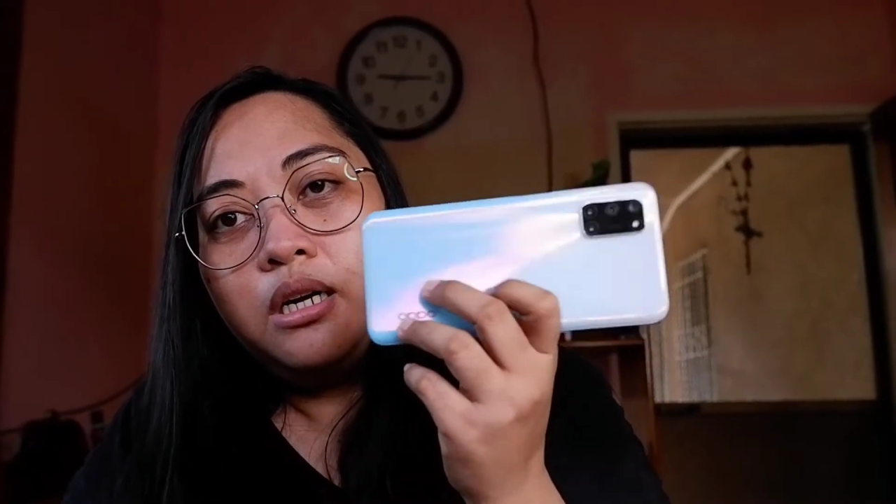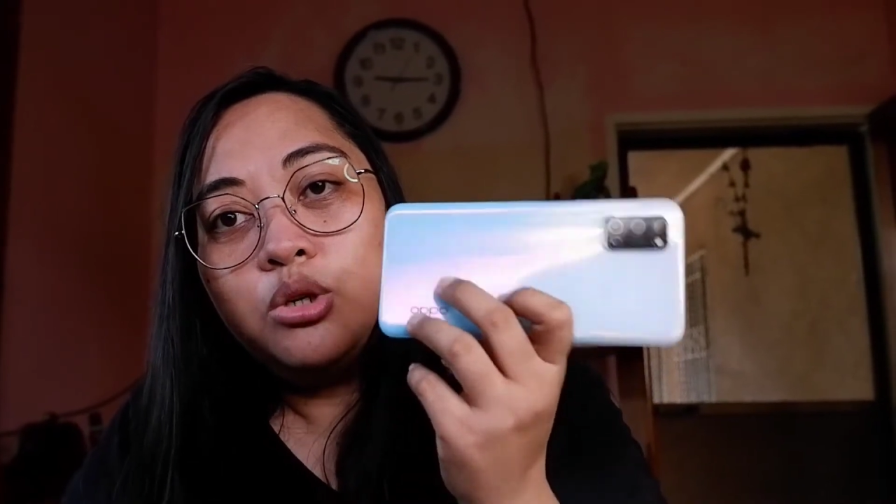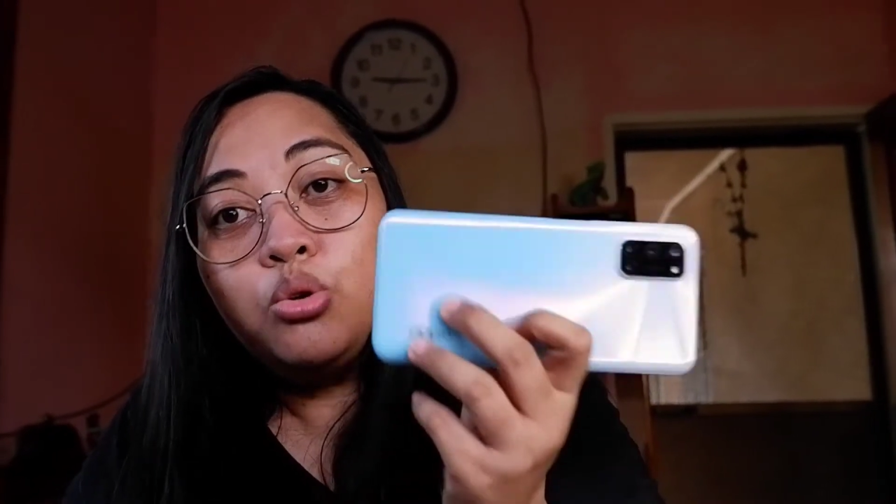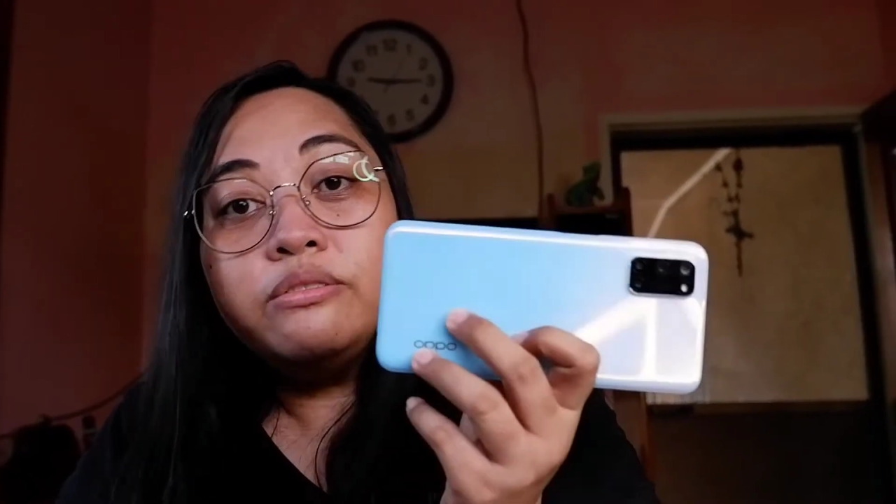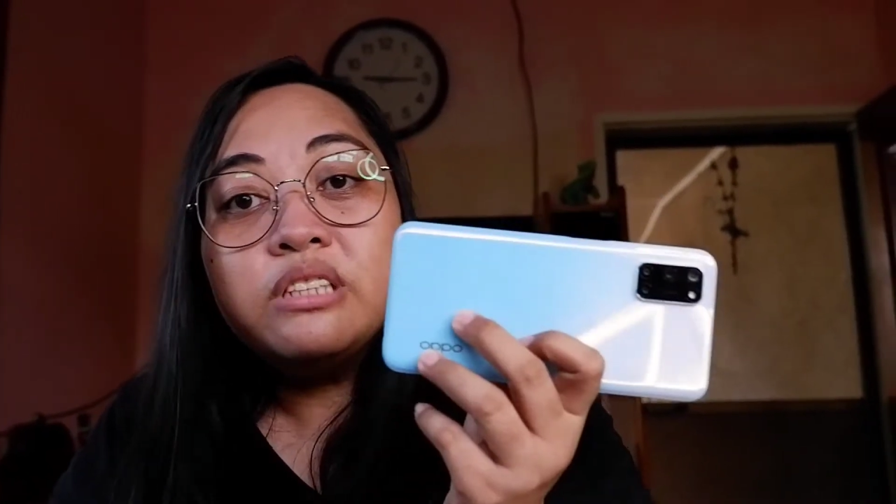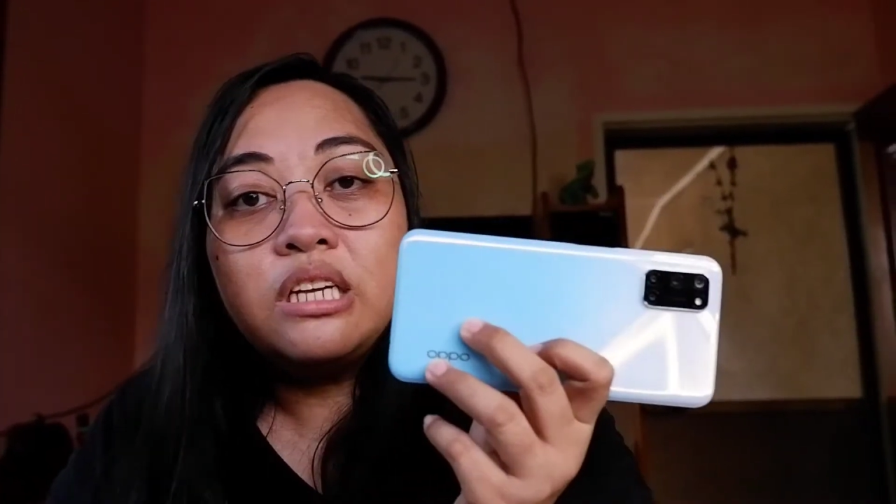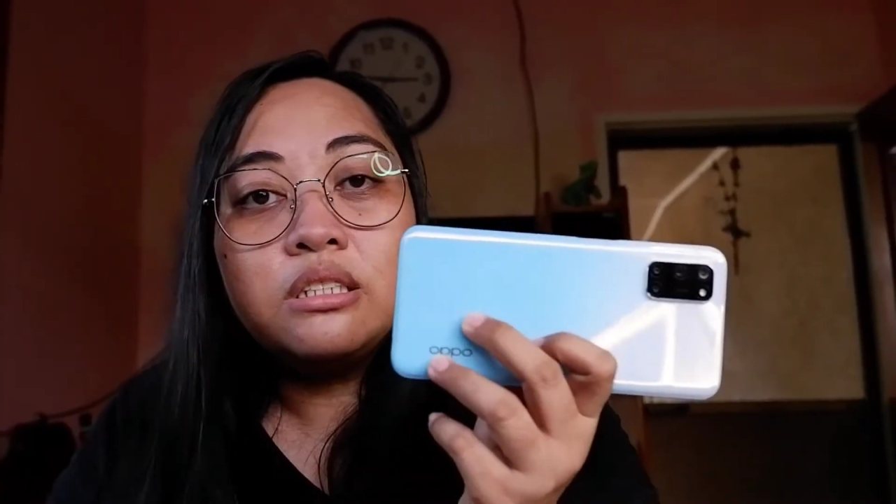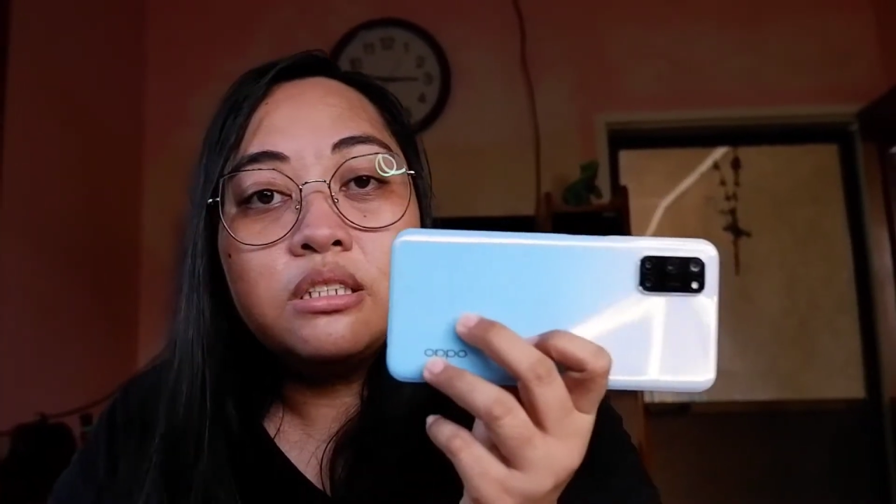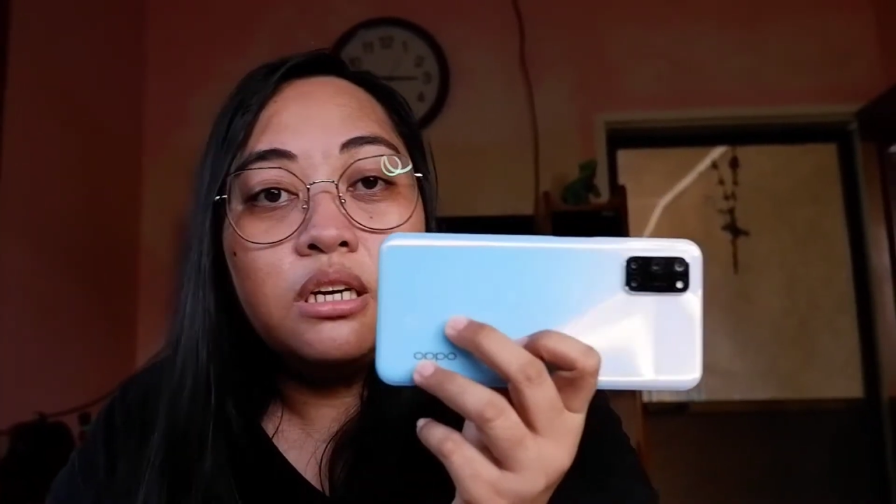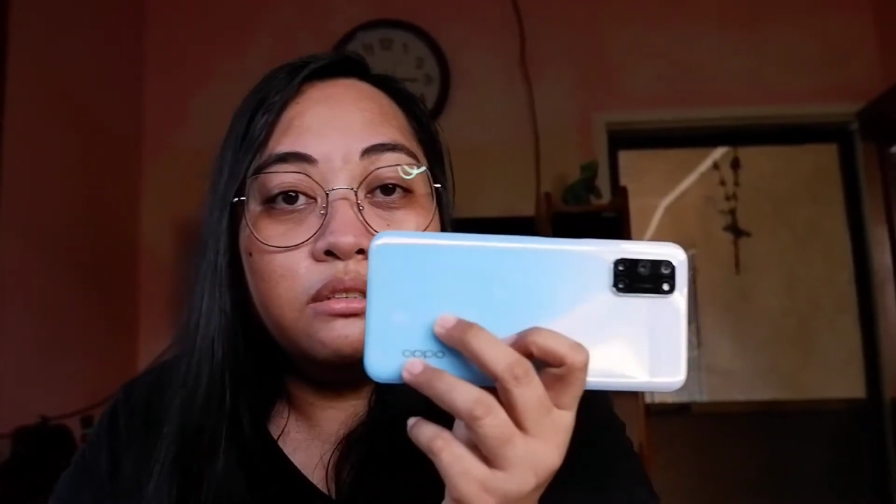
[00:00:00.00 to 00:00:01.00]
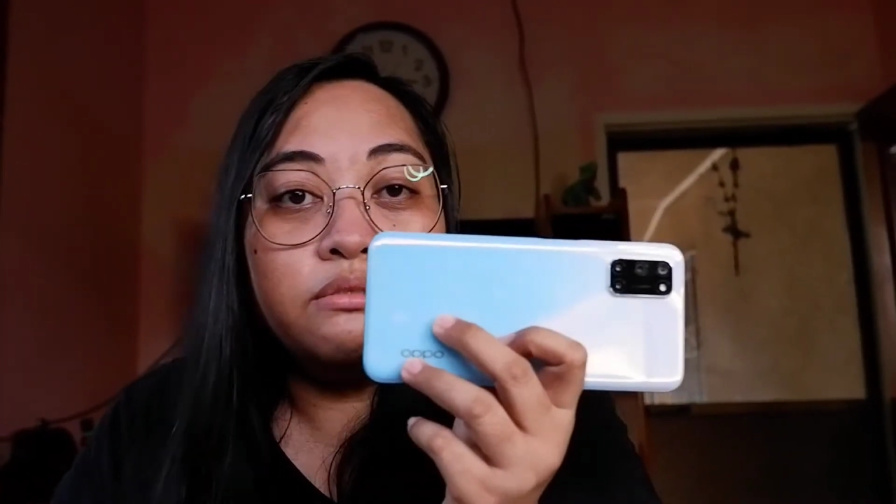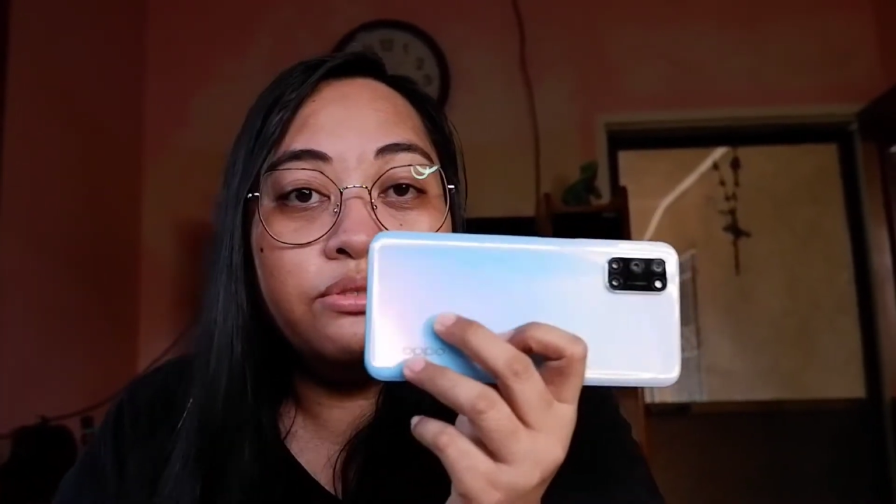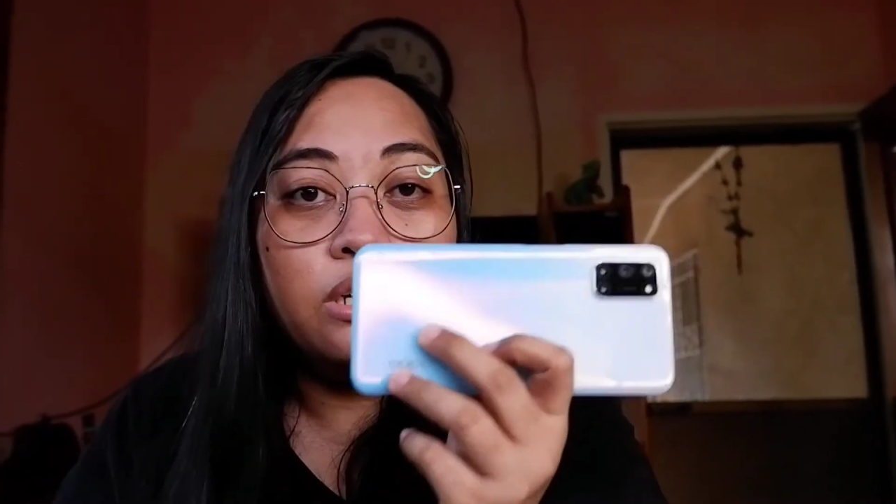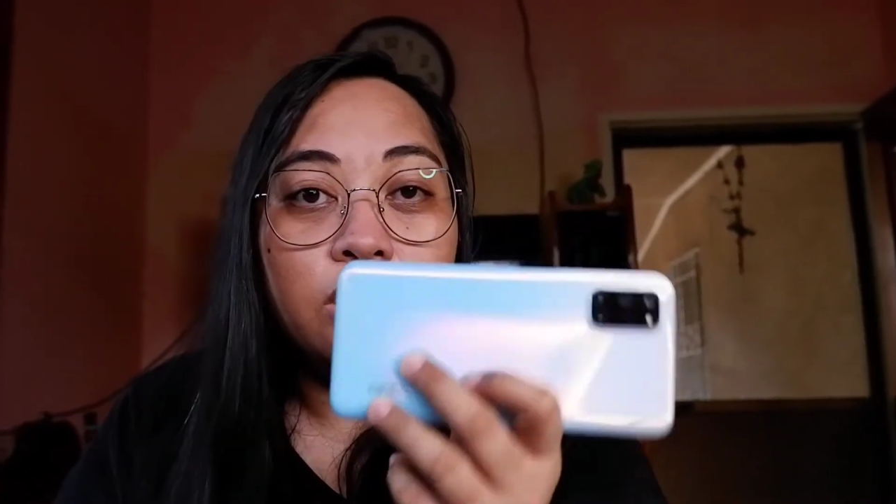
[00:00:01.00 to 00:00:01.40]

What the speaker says: equivalent of,